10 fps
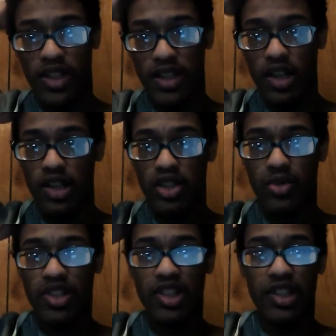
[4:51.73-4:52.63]
the
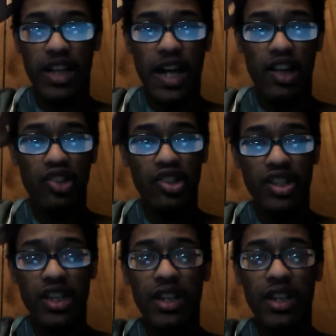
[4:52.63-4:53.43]
consequences of the actions